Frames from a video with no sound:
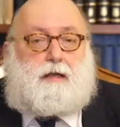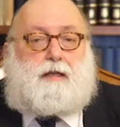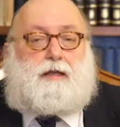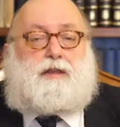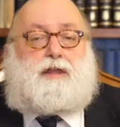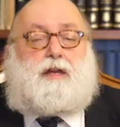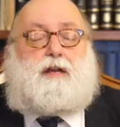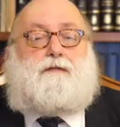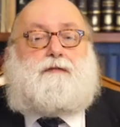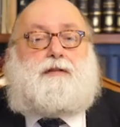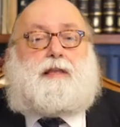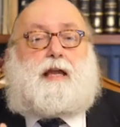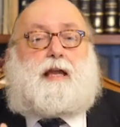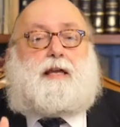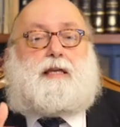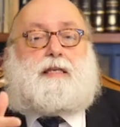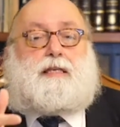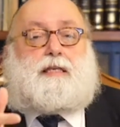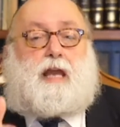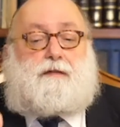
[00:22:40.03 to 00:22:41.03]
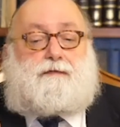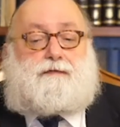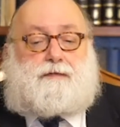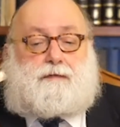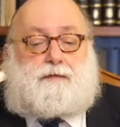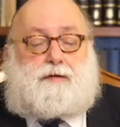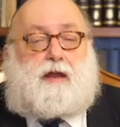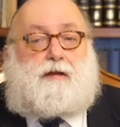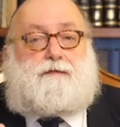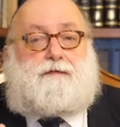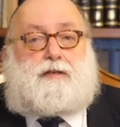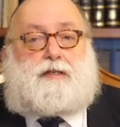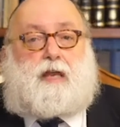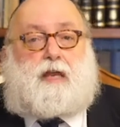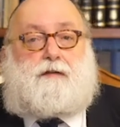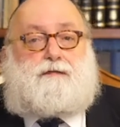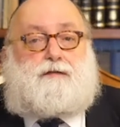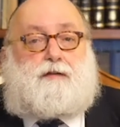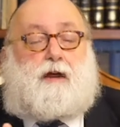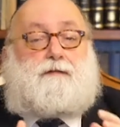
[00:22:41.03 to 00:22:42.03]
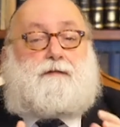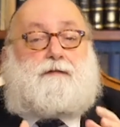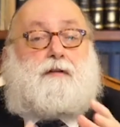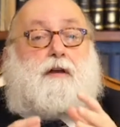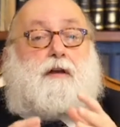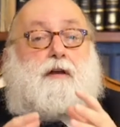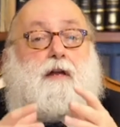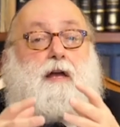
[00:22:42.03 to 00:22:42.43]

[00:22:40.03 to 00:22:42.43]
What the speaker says: Think of it like a sefer. When you have a sefer, you have